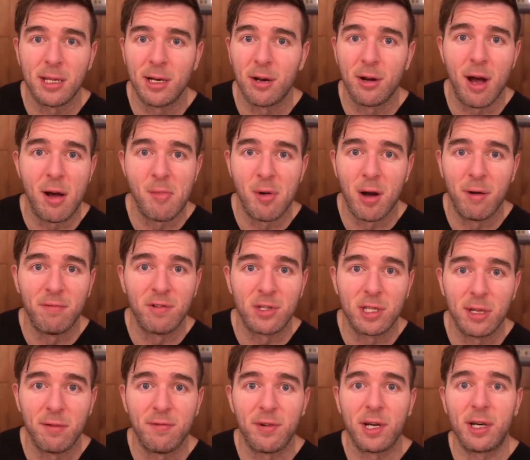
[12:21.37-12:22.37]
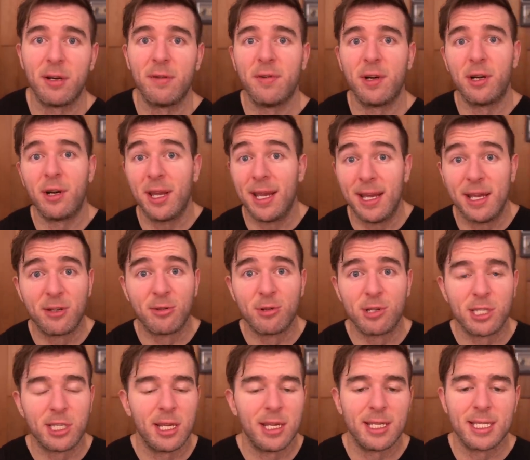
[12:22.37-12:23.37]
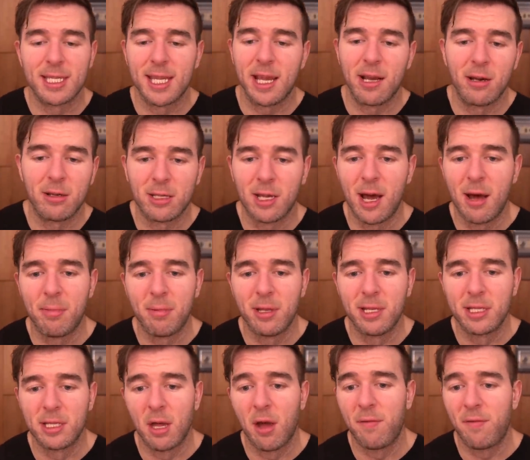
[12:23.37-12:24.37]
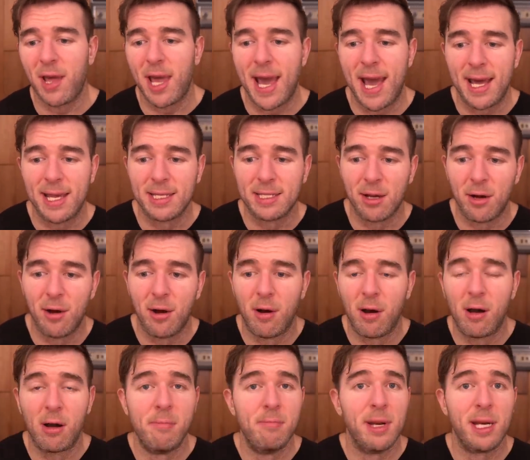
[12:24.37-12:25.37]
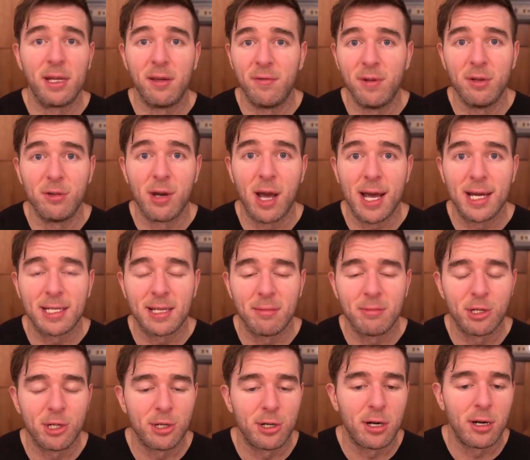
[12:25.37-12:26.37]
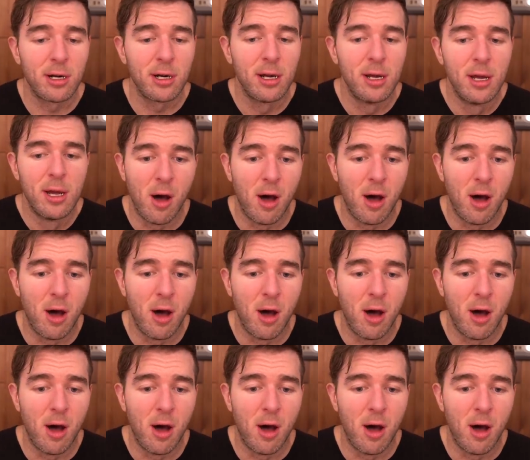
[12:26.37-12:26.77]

You know, I'm obviously very, very interested in staying on top of this stuff, as are many of you guys, I'm sure.